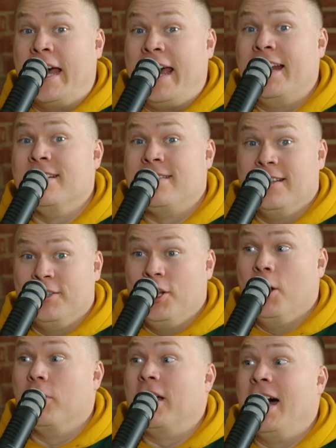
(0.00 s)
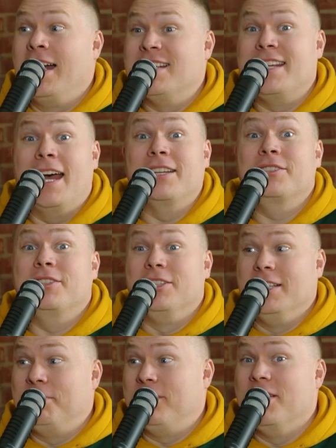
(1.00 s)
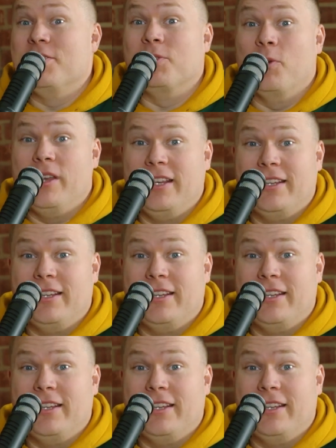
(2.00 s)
that is the no context clip this week.